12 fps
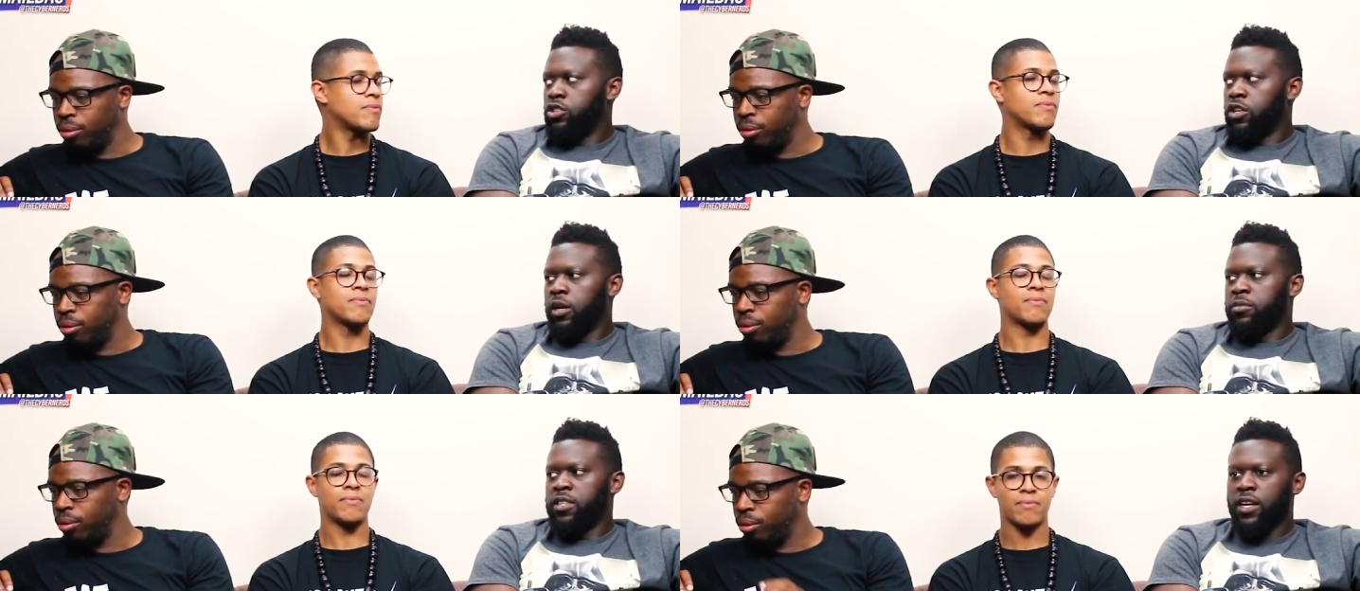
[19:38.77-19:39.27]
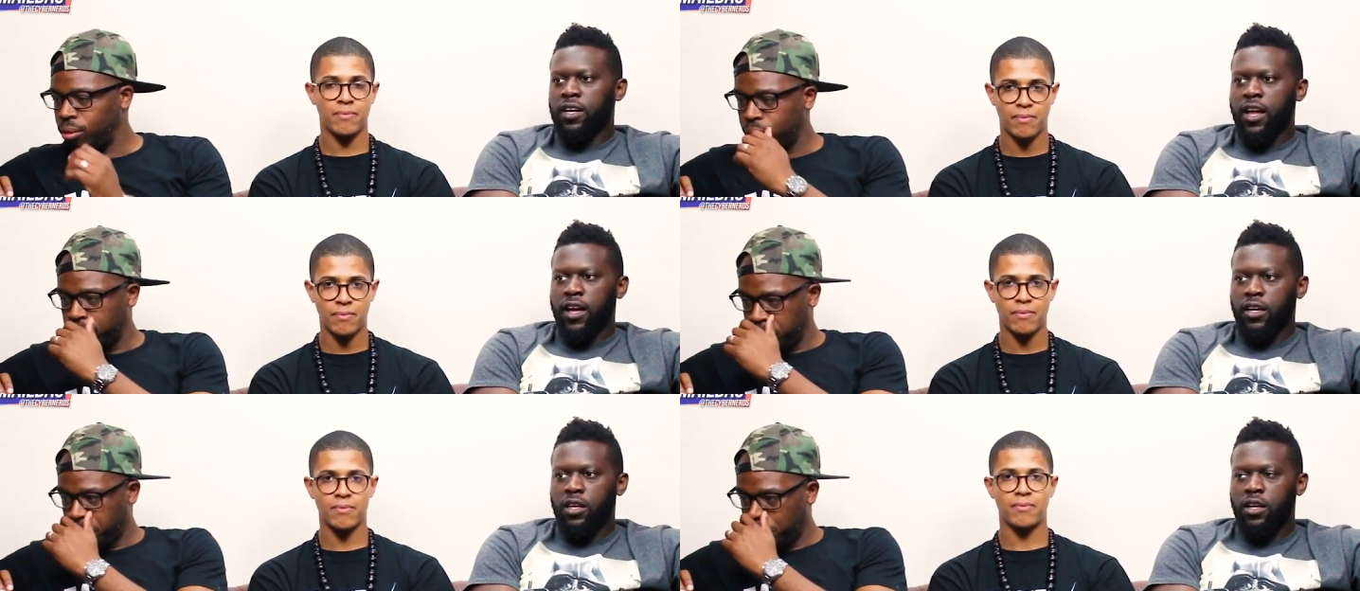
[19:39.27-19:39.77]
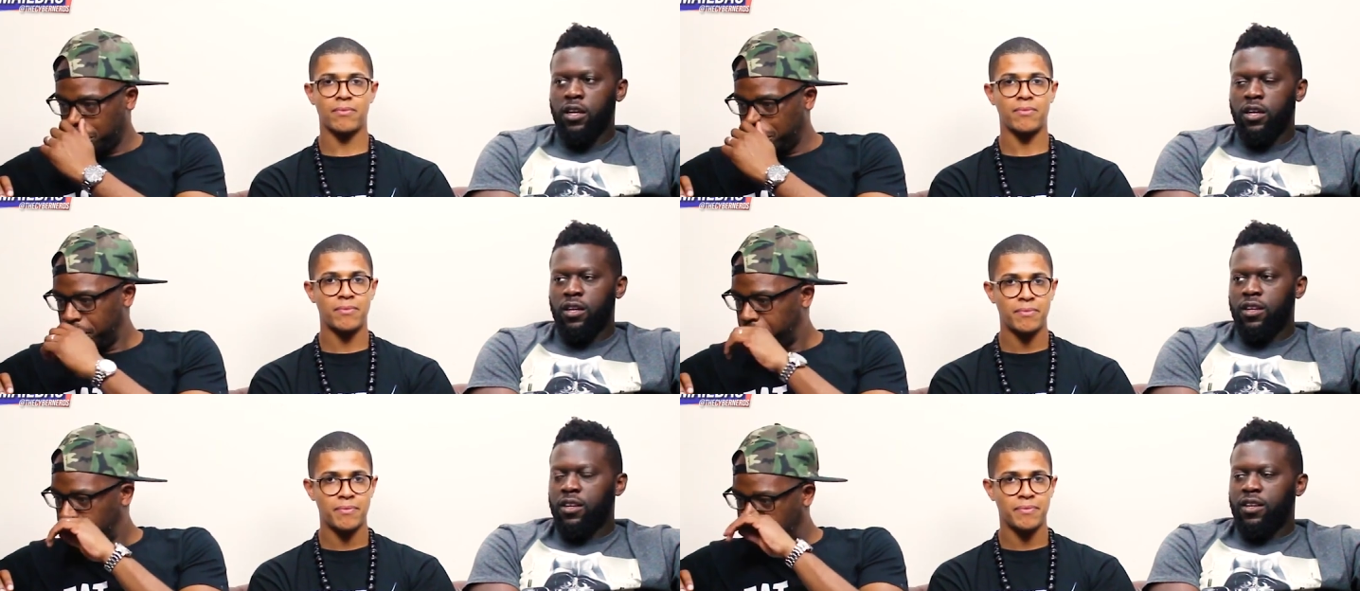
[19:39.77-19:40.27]
Speaker 1: Do you know what I'm saying? Like
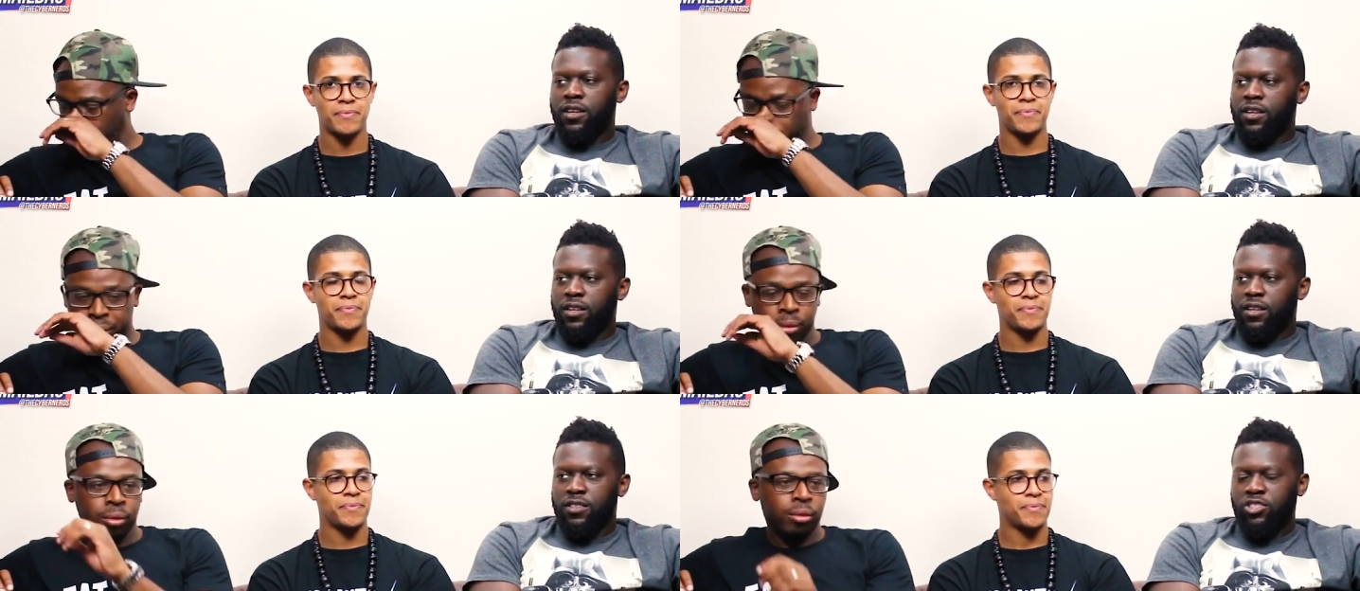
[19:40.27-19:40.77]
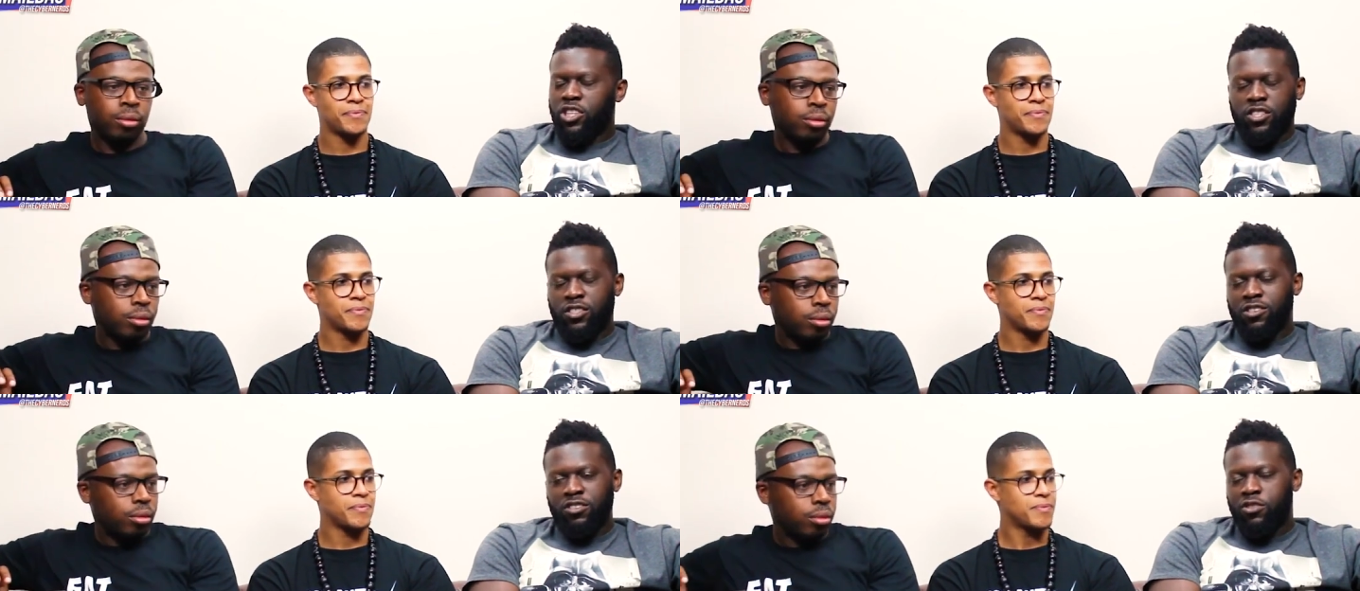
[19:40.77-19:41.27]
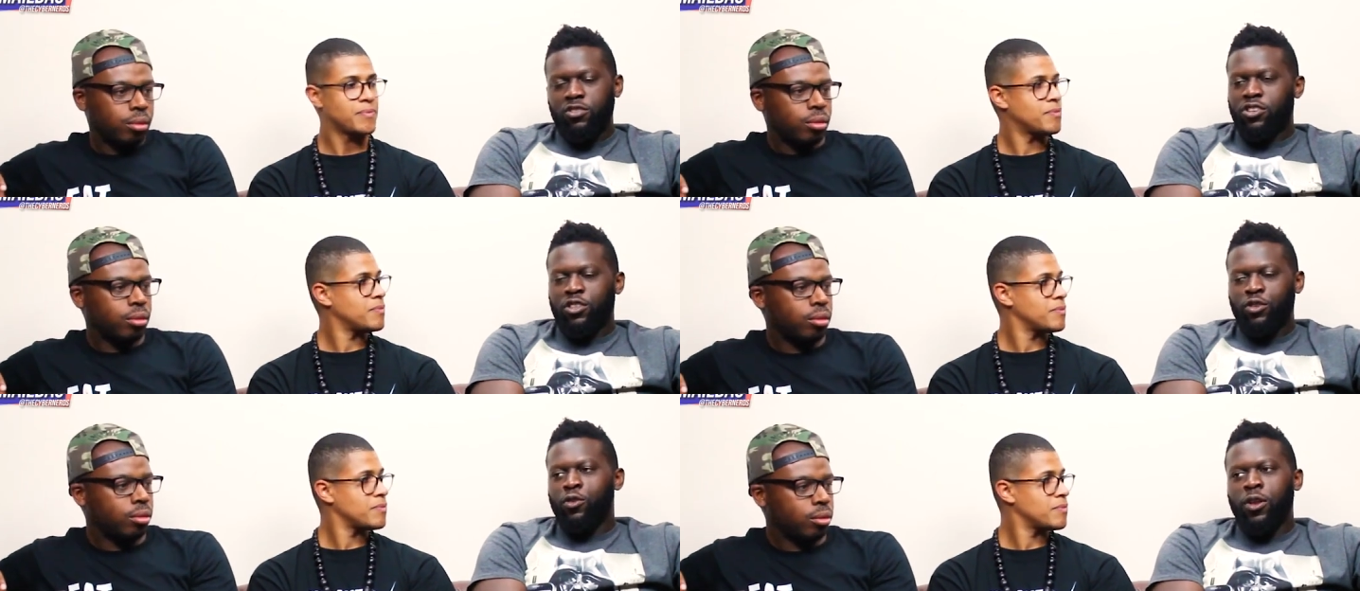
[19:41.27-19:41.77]
just just
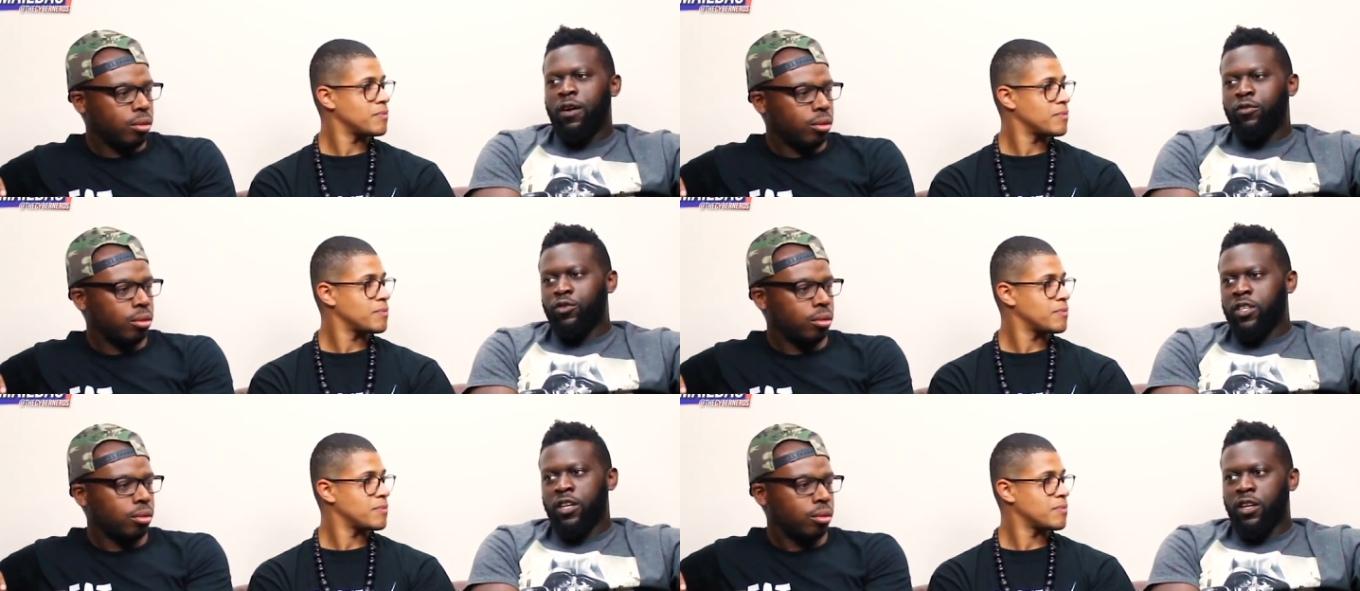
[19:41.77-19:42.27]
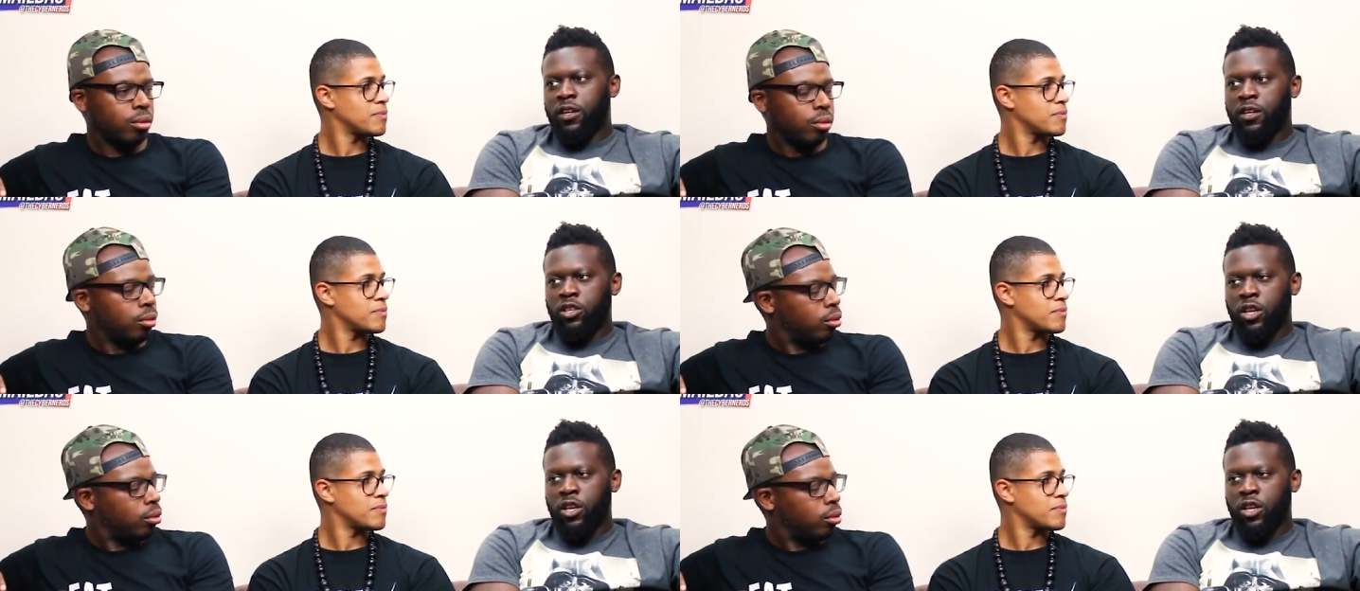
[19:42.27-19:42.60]
just new levels in it.